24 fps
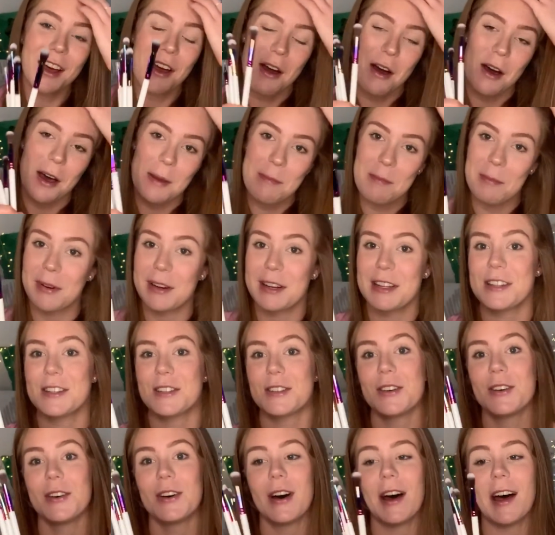I'm pretty sure
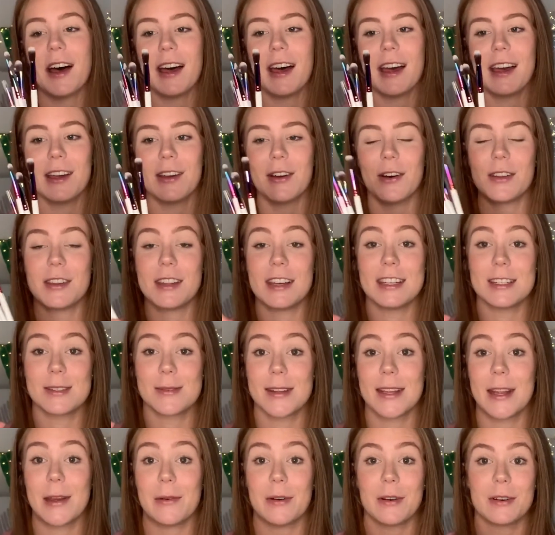I got these when they
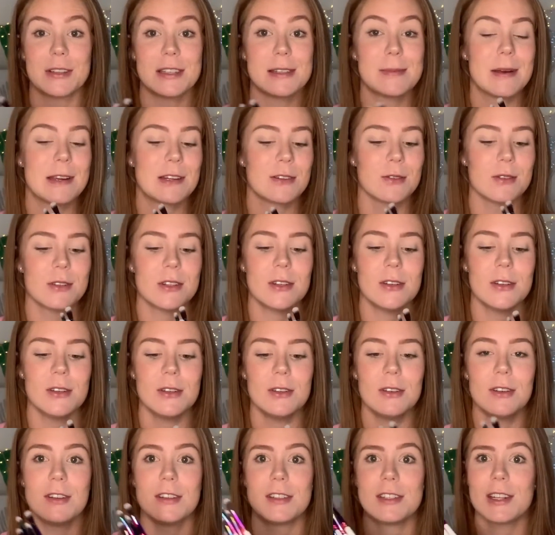were on special
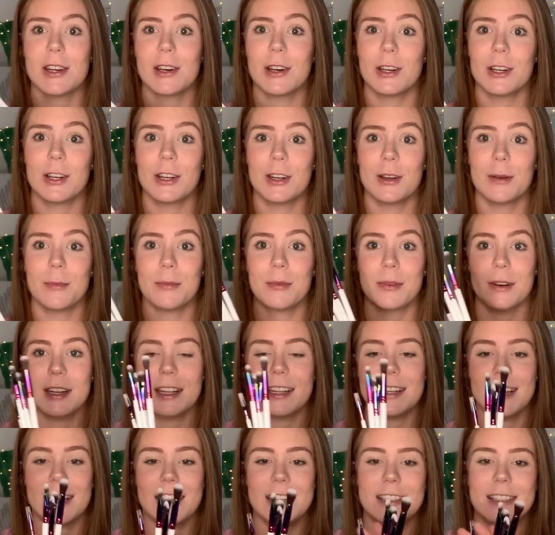too, so pretty
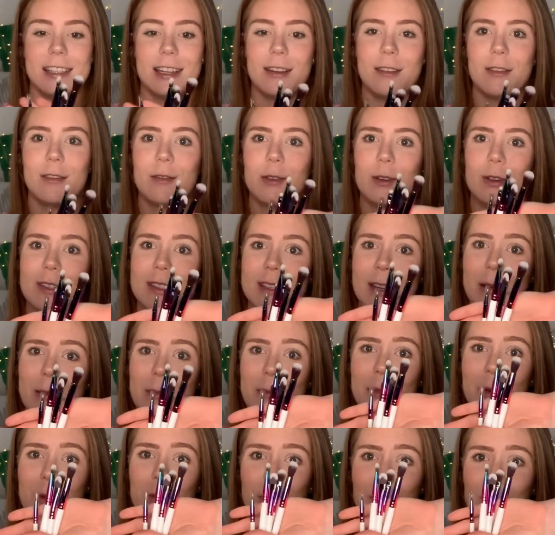decent for some
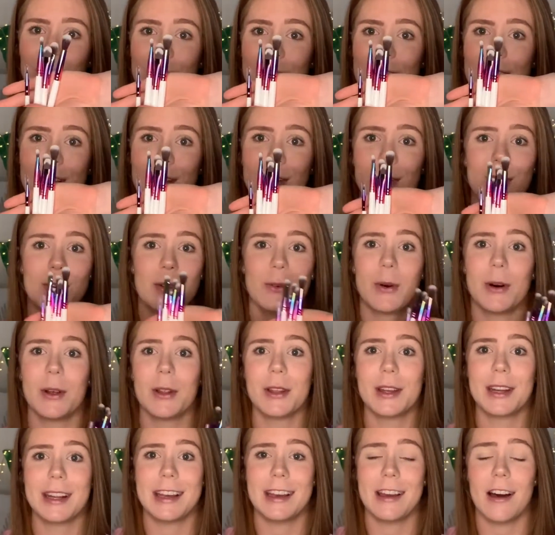really good
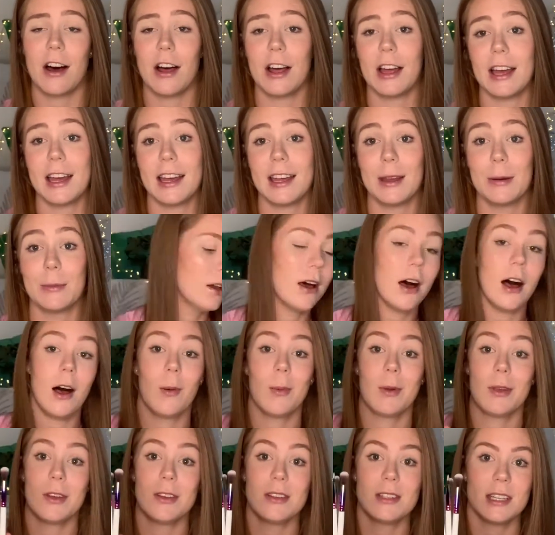quality eye. I'll be
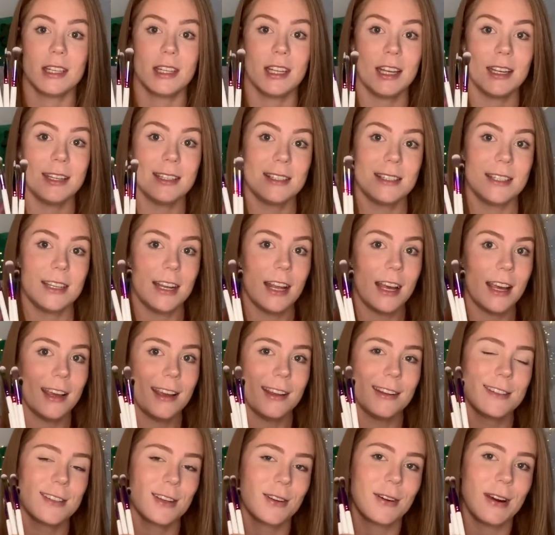using these today
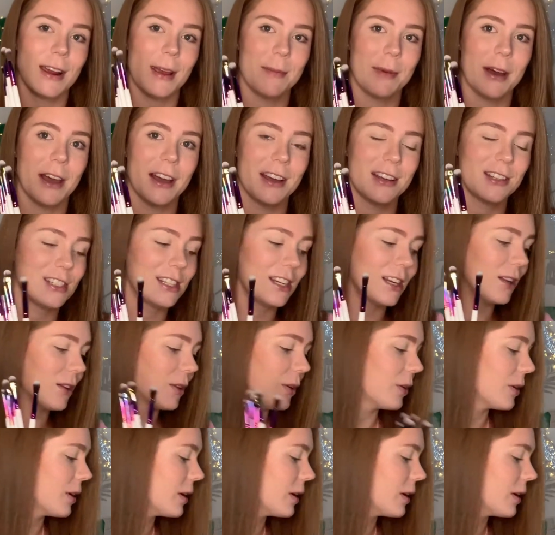to create my eyeshadow look.